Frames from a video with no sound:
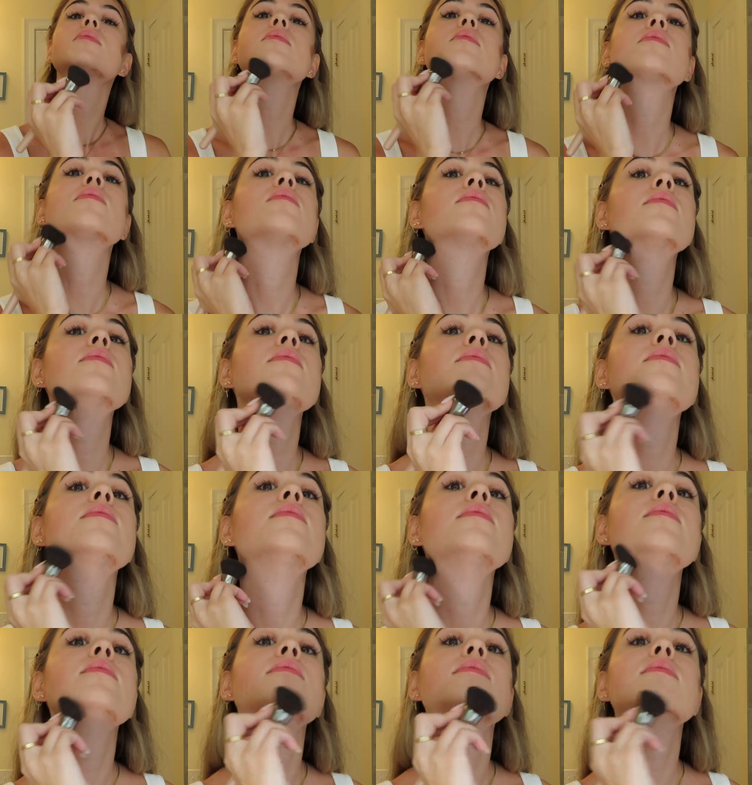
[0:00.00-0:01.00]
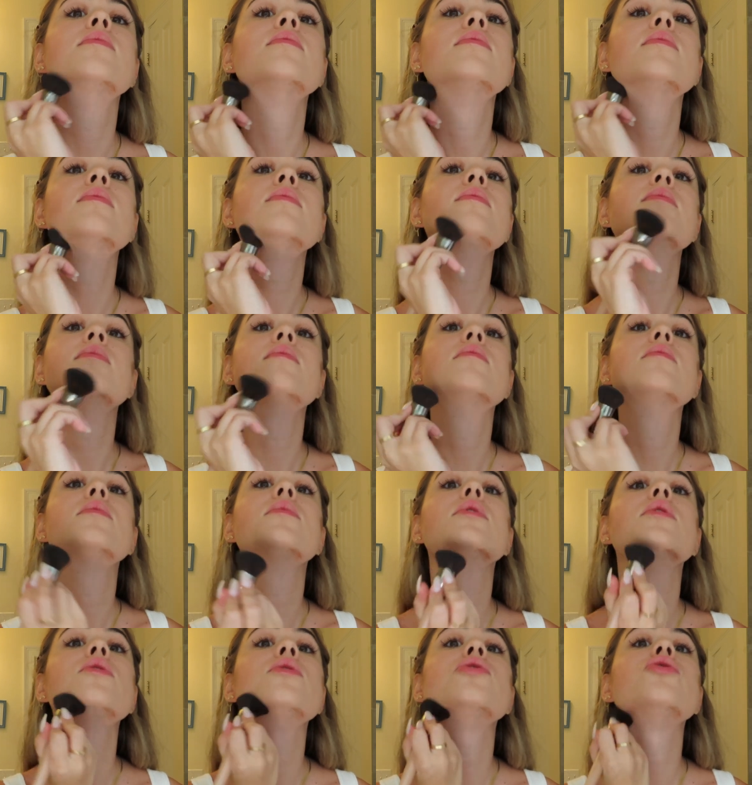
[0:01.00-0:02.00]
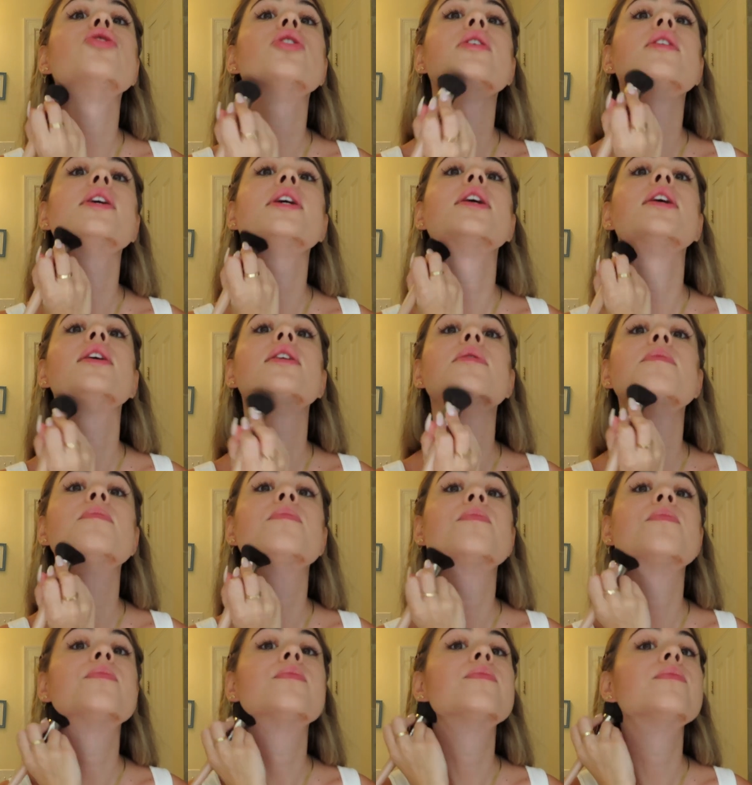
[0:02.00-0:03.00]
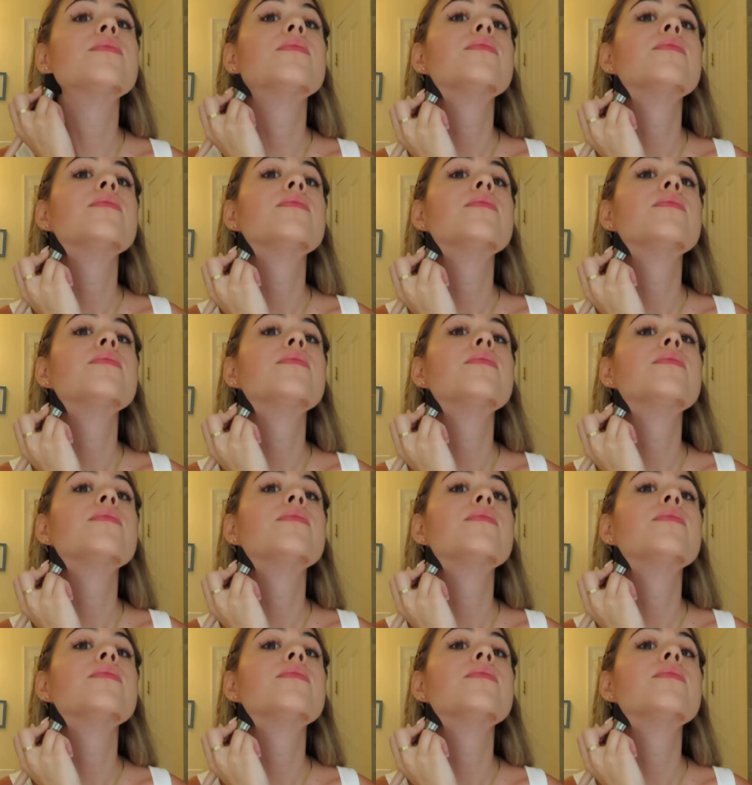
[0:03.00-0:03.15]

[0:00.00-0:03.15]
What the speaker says: No one is speaking in this clip.